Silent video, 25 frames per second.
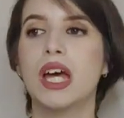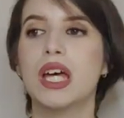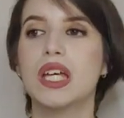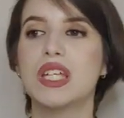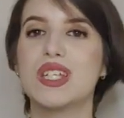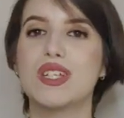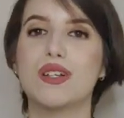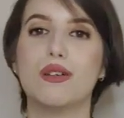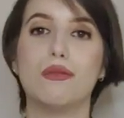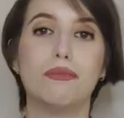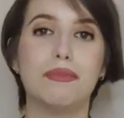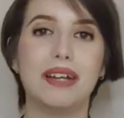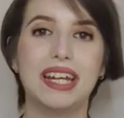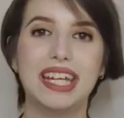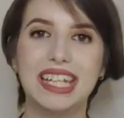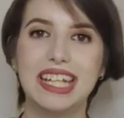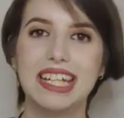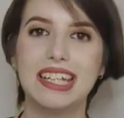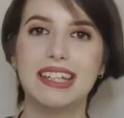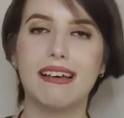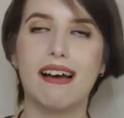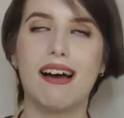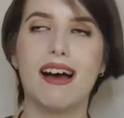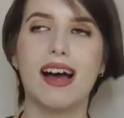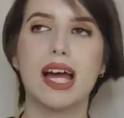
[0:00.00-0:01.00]
So
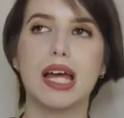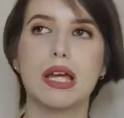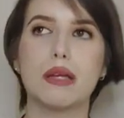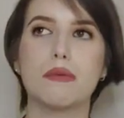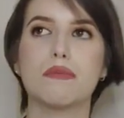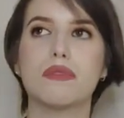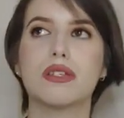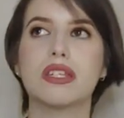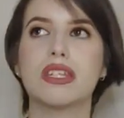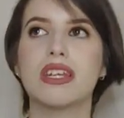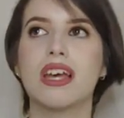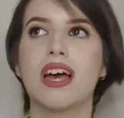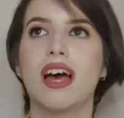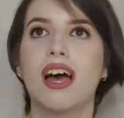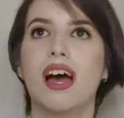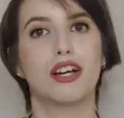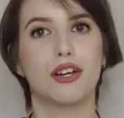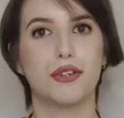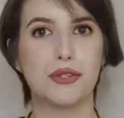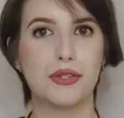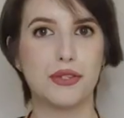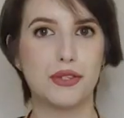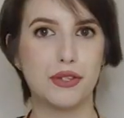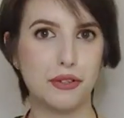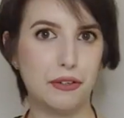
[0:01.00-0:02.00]
many times a
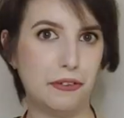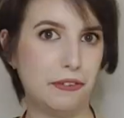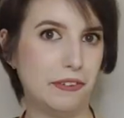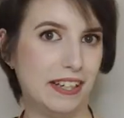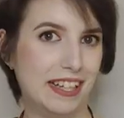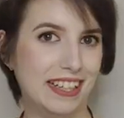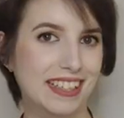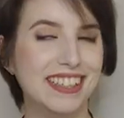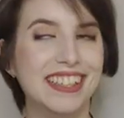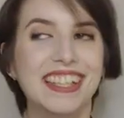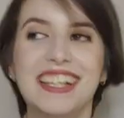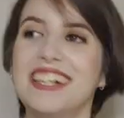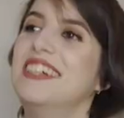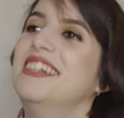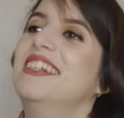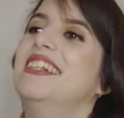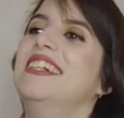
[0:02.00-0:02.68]
Cancerian